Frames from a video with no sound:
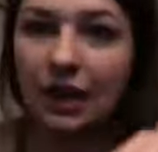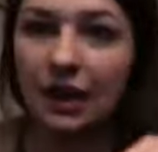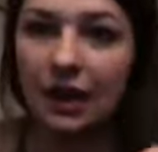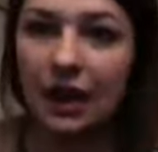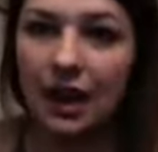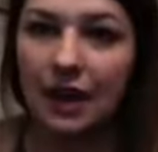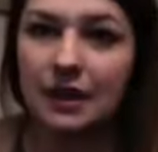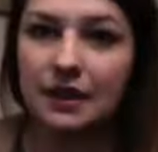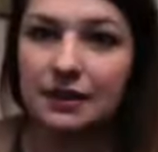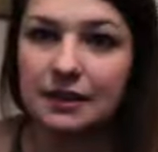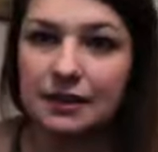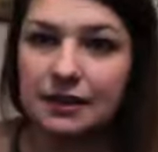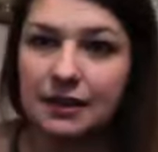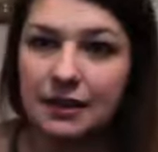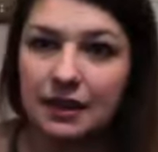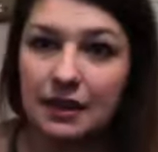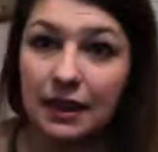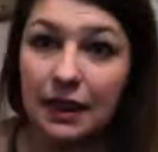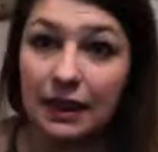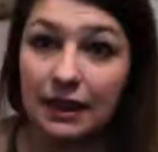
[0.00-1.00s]
guys.
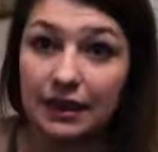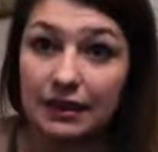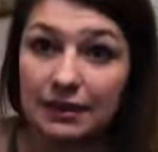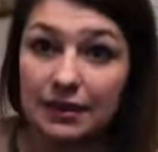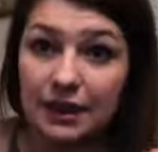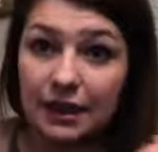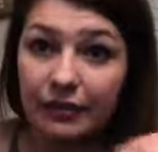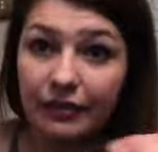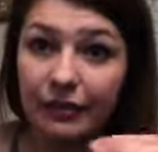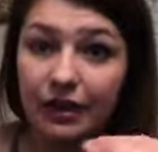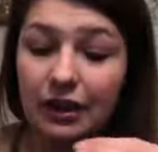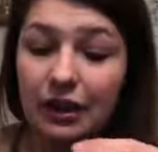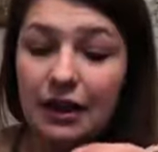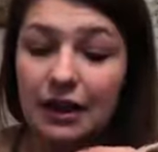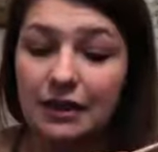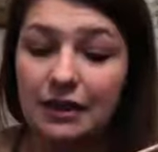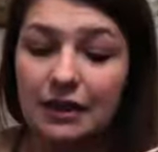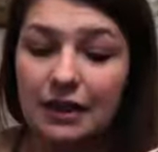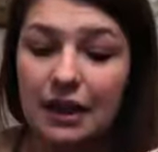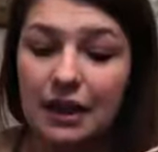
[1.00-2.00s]
The lighting's kind of
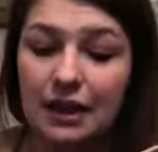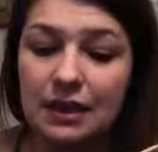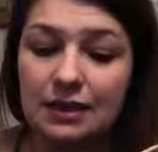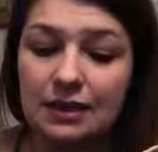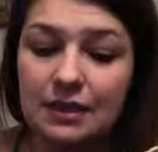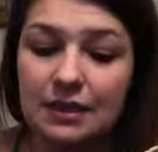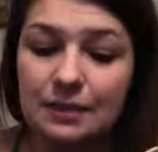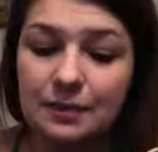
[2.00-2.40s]
funky tonight.